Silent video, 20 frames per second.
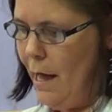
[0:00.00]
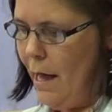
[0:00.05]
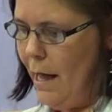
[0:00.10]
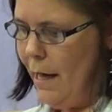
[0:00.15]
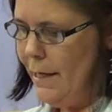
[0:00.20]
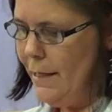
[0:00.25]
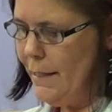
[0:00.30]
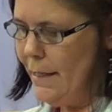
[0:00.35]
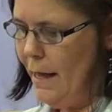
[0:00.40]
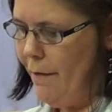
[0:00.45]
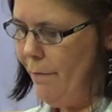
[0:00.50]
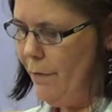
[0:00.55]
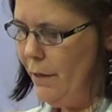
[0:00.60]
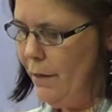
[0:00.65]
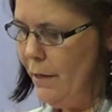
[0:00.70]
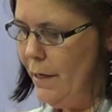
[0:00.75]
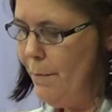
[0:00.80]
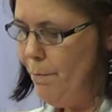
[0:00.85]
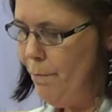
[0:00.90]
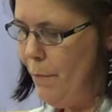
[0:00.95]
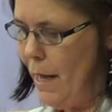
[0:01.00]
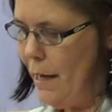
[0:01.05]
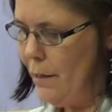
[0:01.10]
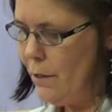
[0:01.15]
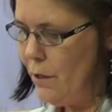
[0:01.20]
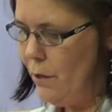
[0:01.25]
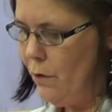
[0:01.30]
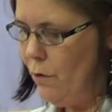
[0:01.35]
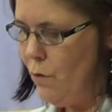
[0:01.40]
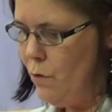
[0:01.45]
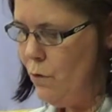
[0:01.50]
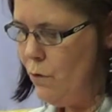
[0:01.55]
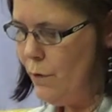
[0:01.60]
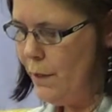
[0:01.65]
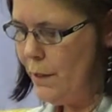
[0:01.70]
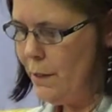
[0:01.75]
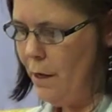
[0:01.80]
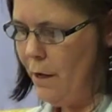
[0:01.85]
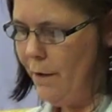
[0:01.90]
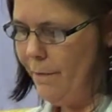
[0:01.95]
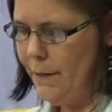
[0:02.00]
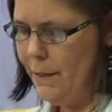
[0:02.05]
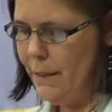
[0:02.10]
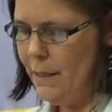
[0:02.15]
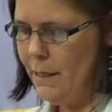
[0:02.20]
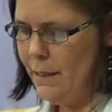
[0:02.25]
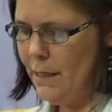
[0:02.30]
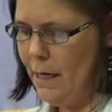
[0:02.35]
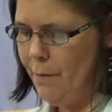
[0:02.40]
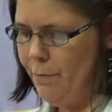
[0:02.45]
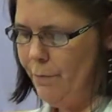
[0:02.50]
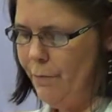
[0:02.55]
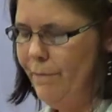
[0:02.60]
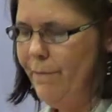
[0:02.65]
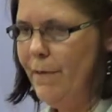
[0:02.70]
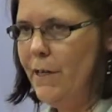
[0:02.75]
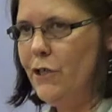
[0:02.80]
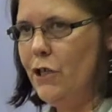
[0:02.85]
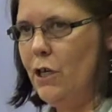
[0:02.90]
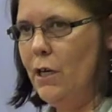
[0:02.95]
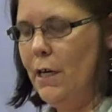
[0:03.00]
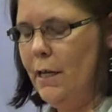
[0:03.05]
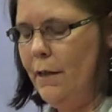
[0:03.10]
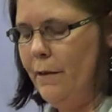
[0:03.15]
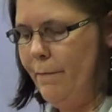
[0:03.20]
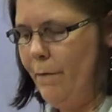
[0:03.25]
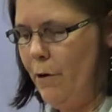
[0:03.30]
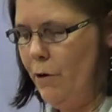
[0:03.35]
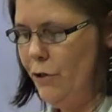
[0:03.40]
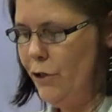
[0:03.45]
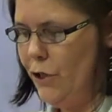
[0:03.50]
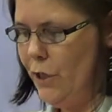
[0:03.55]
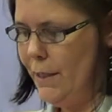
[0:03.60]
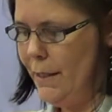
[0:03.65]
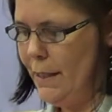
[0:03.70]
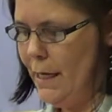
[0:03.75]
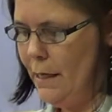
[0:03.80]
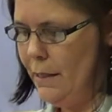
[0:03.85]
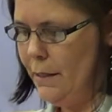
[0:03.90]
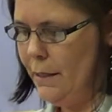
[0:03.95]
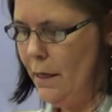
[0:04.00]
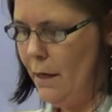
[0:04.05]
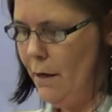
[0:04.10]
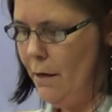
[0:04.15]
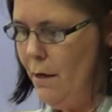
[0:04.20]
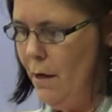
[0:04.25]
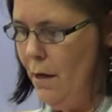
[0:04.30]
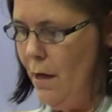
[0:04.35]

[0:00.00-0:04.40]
and is having an impact on all services and provision in the voluntary sector,